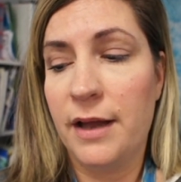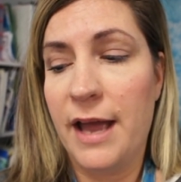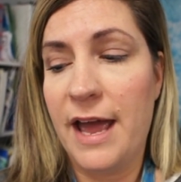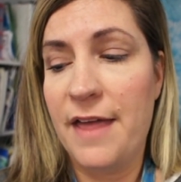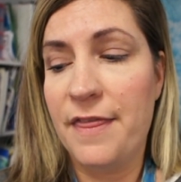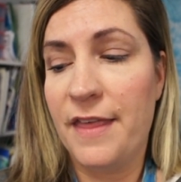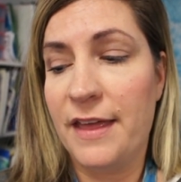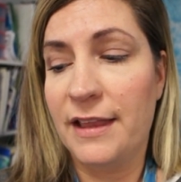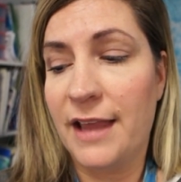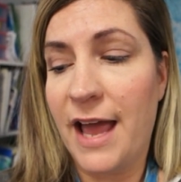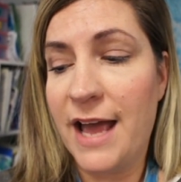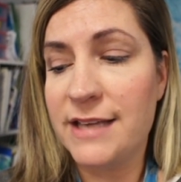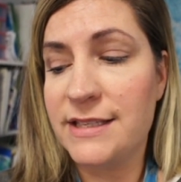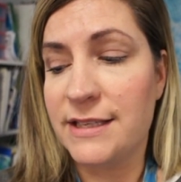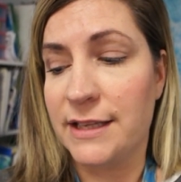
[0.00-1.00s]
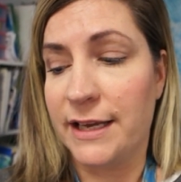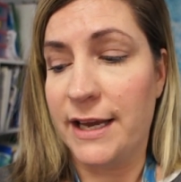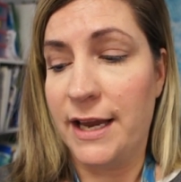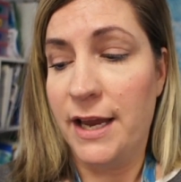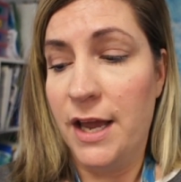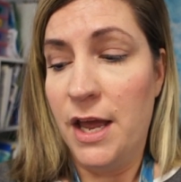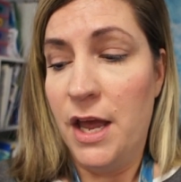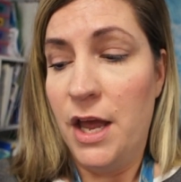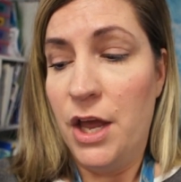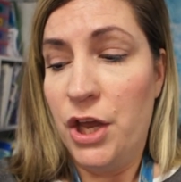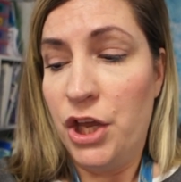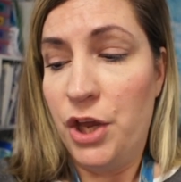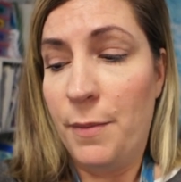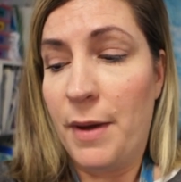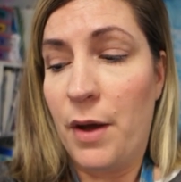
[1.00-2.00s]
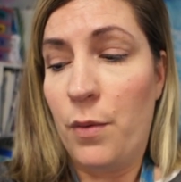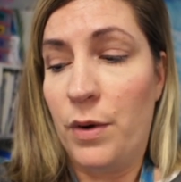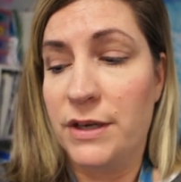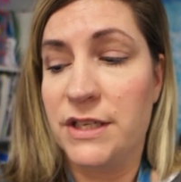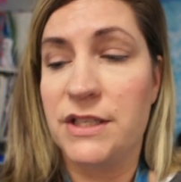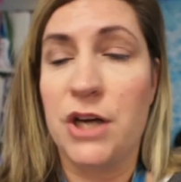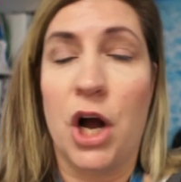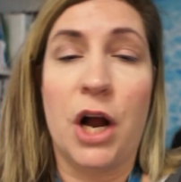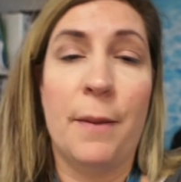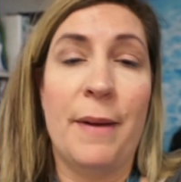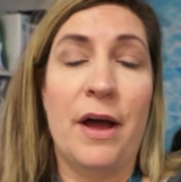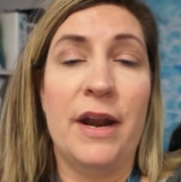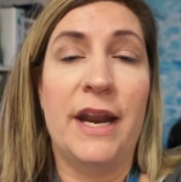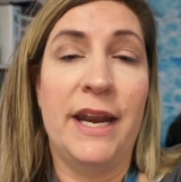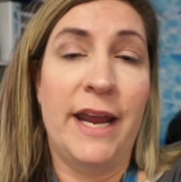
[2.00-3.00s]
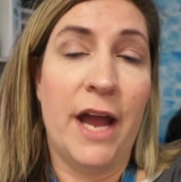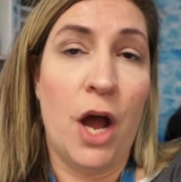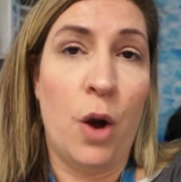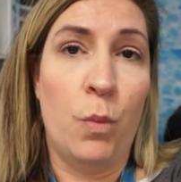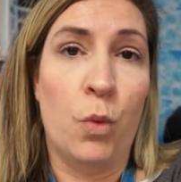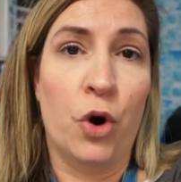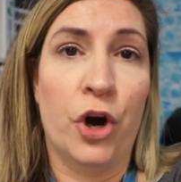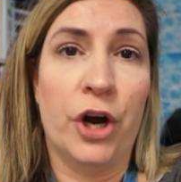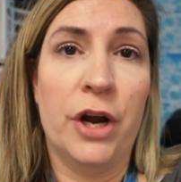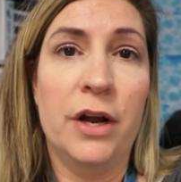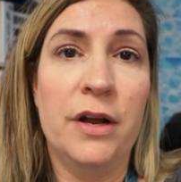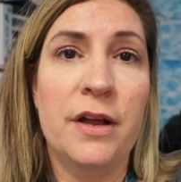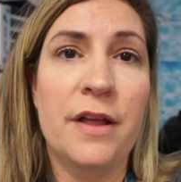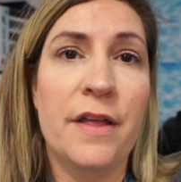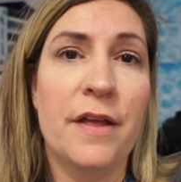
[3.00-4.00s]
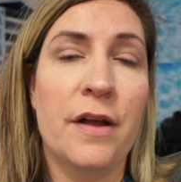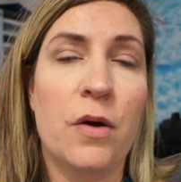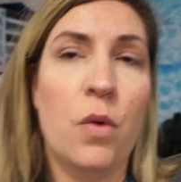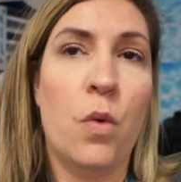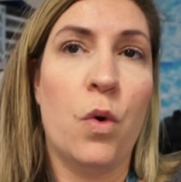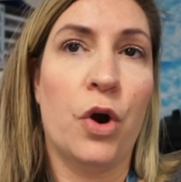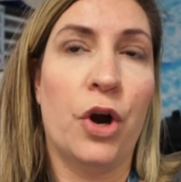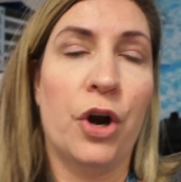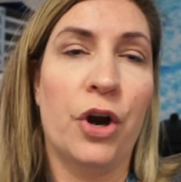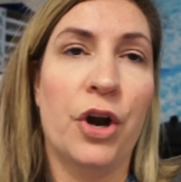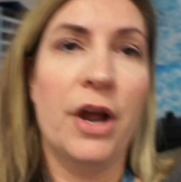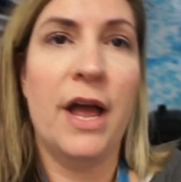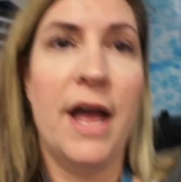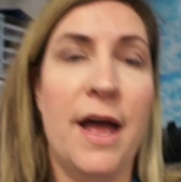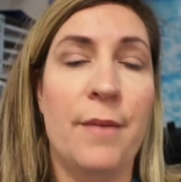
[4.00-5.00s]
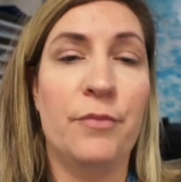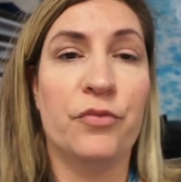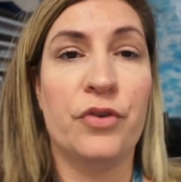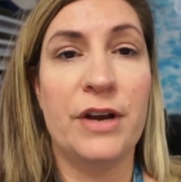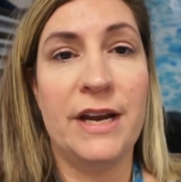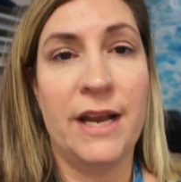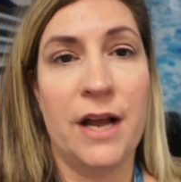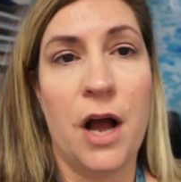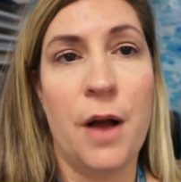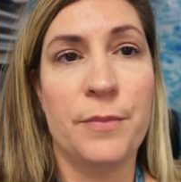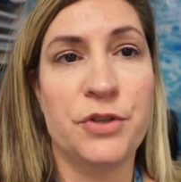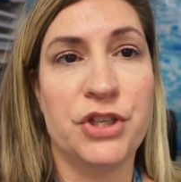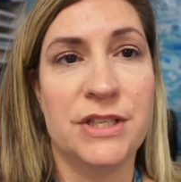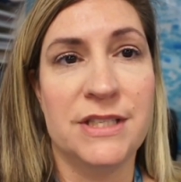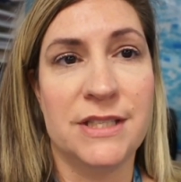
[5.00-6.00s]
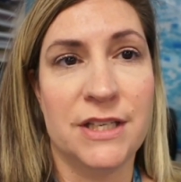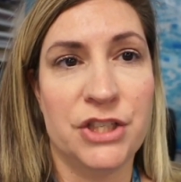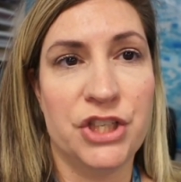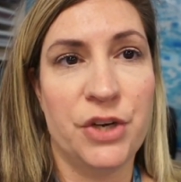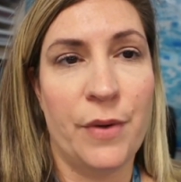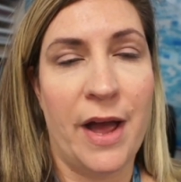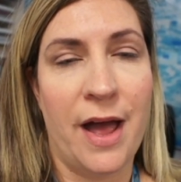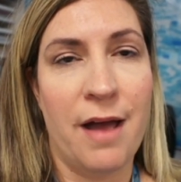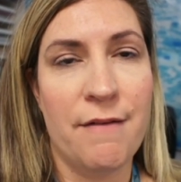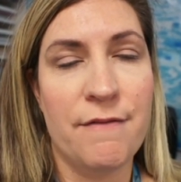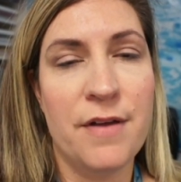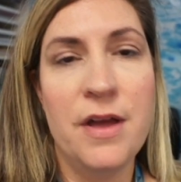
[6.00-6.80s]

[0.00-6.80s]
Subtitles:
And then lastly, you might want to talk about any homework or reading options that you have.